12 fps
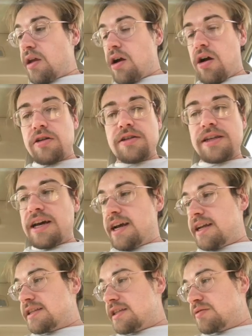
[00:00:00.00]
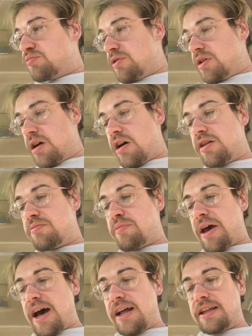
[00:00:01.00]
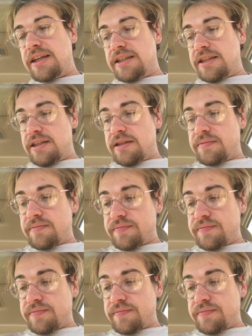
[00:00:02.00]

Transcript: Our science has been unbalanced.